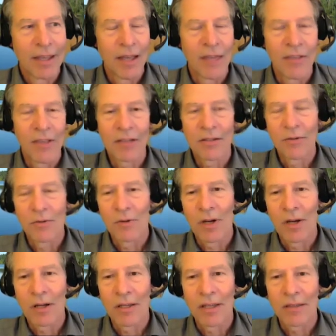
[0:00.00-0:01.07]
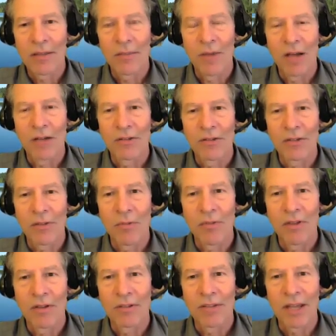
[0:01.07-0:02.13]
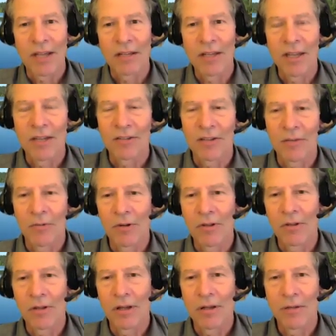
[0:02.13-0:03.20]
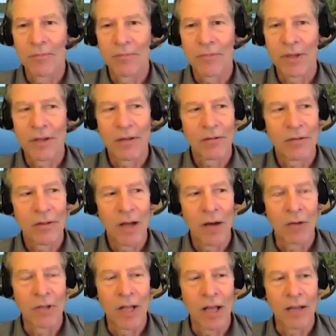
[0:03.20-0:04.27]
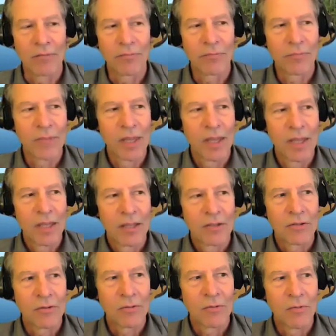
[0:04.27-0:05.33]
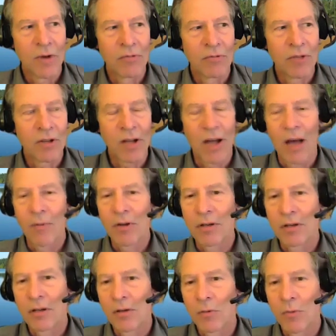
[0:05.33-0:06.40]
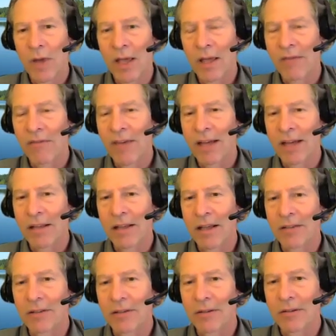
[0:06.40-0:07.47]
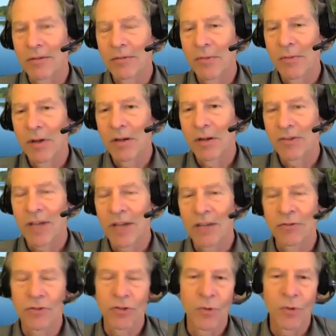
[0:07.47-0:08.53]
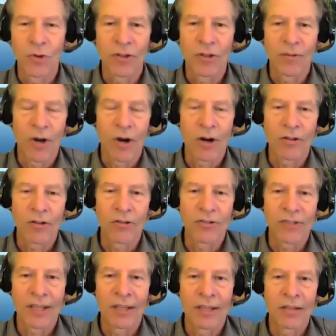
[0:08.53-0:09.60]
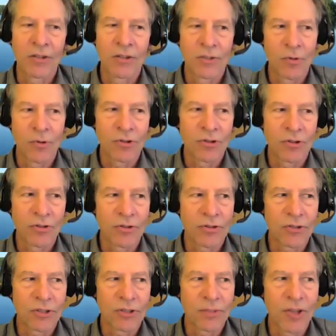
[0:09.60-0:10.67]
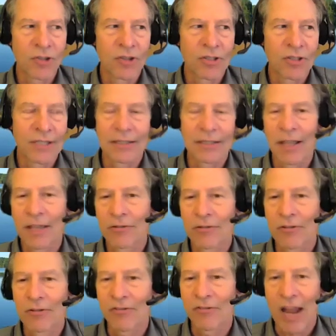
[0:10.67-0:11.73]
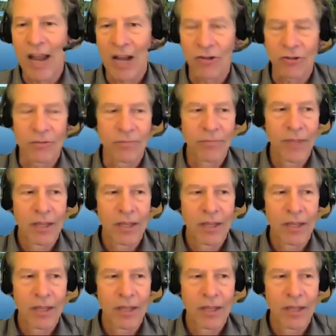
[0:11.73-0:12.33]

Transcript: And then to uh, get them onto some of the techniques that we'll uh, uh, outline. So, a real common way of analyzing uh, size distribution of particles in dispersions or suspensions is laser diffraction.